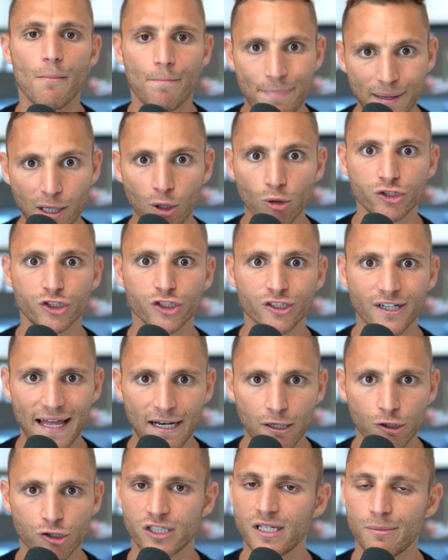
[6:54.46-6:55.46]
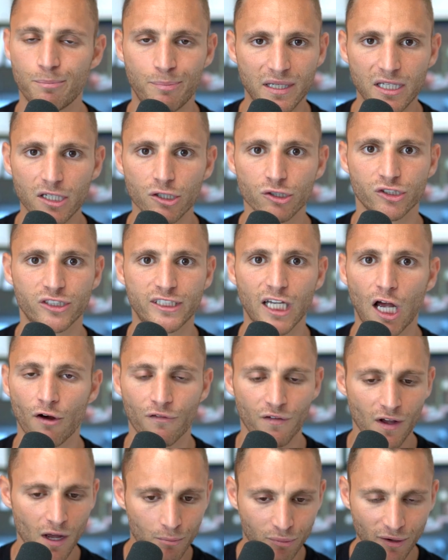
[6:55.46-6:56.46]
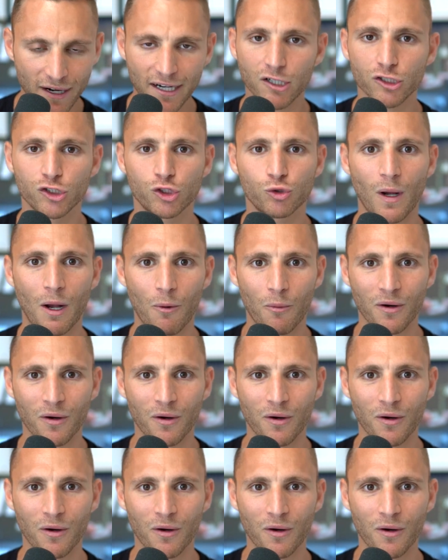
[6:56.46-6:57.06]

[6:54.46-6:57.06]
Build your energy. Be yourself. Break a sweat.